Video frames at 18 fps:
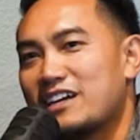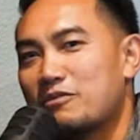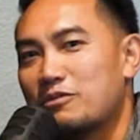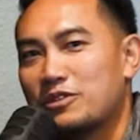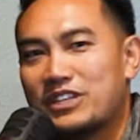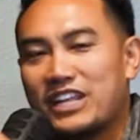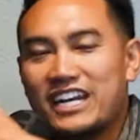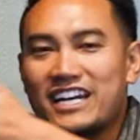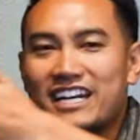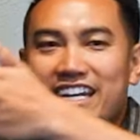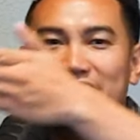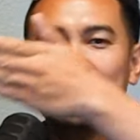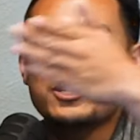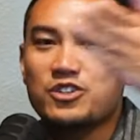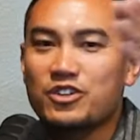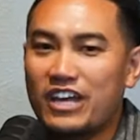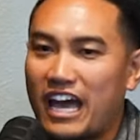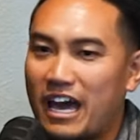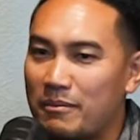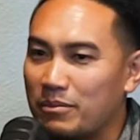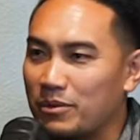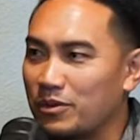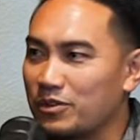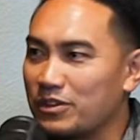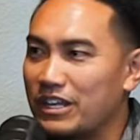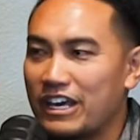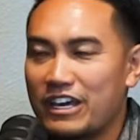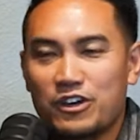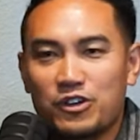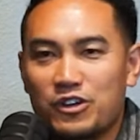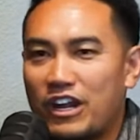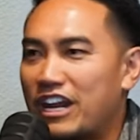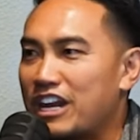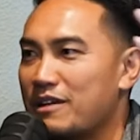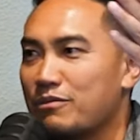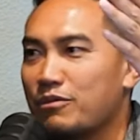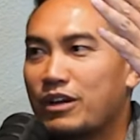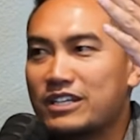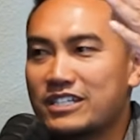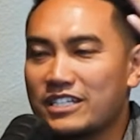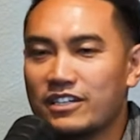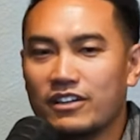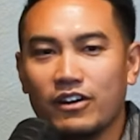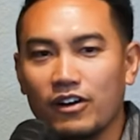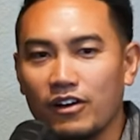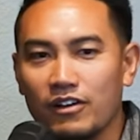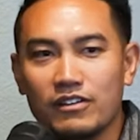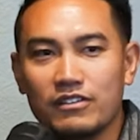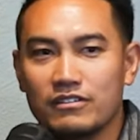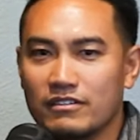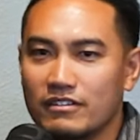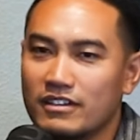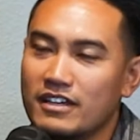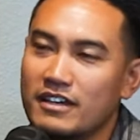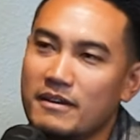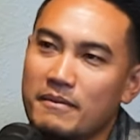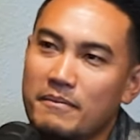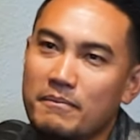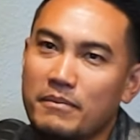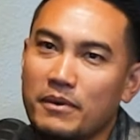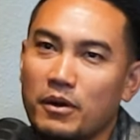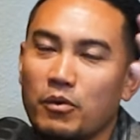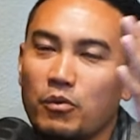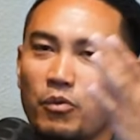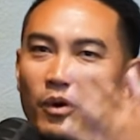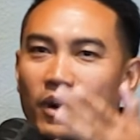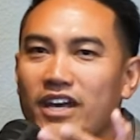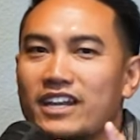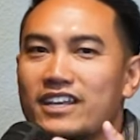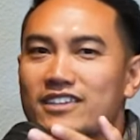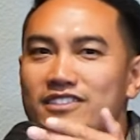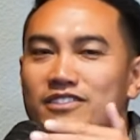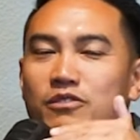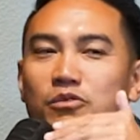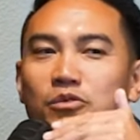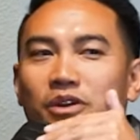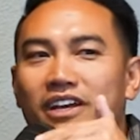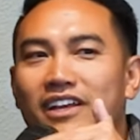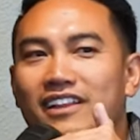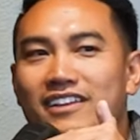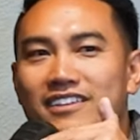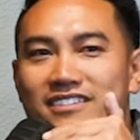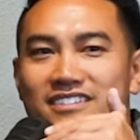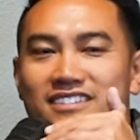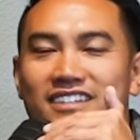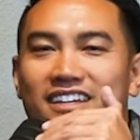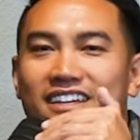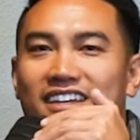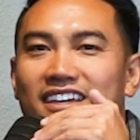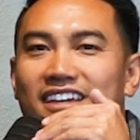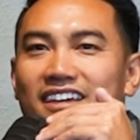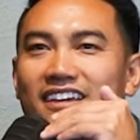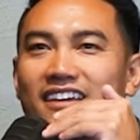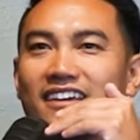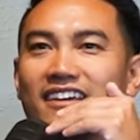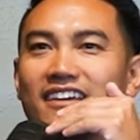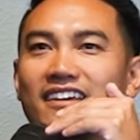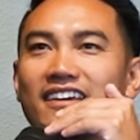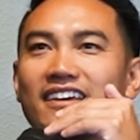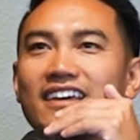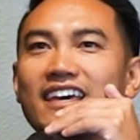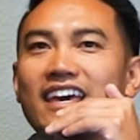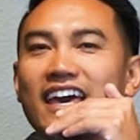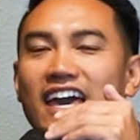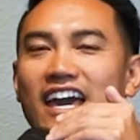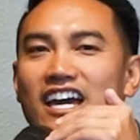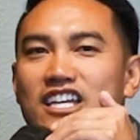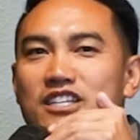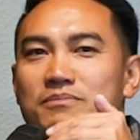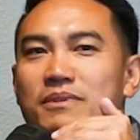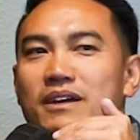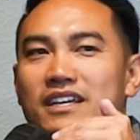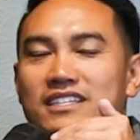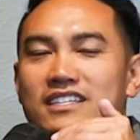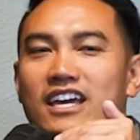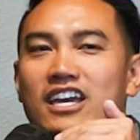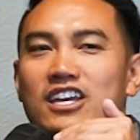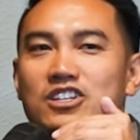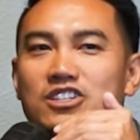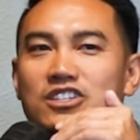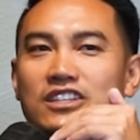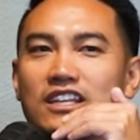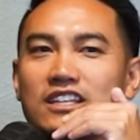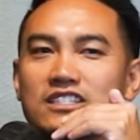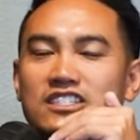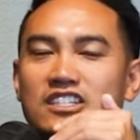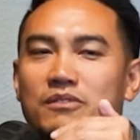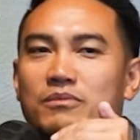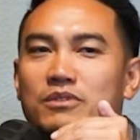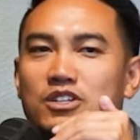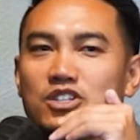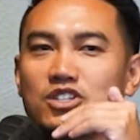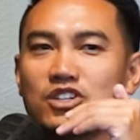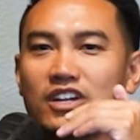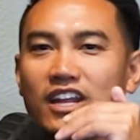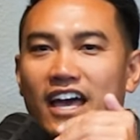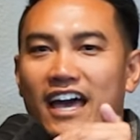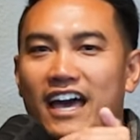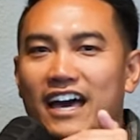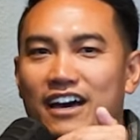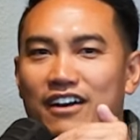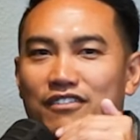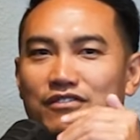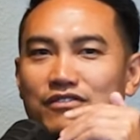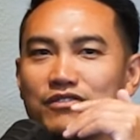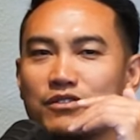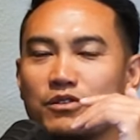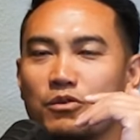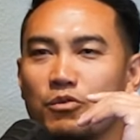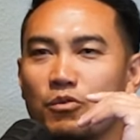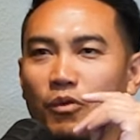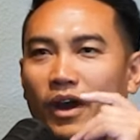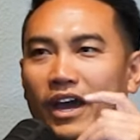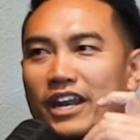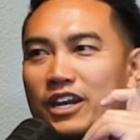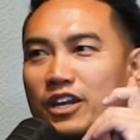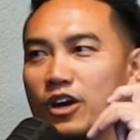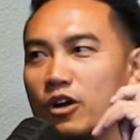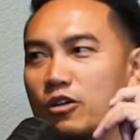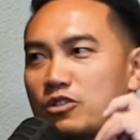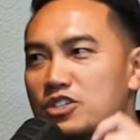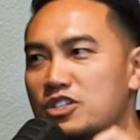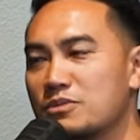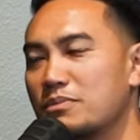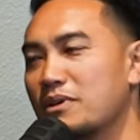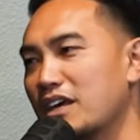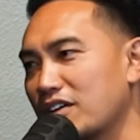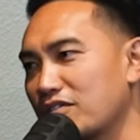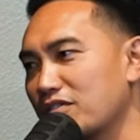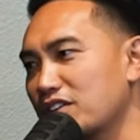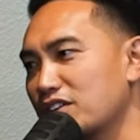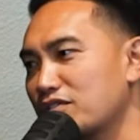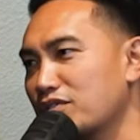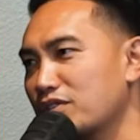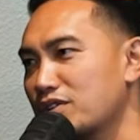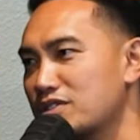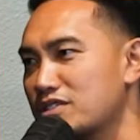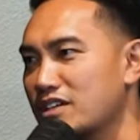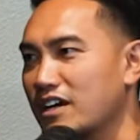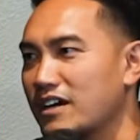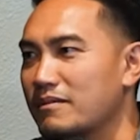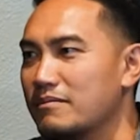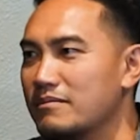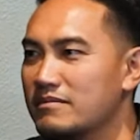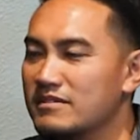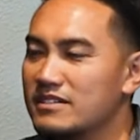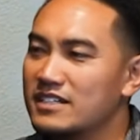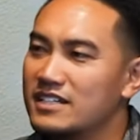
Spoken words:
that, well, they didn't need your capital. They could end up raising it all. But what is the realistic expectation that someone should have when co-GPing for the first time?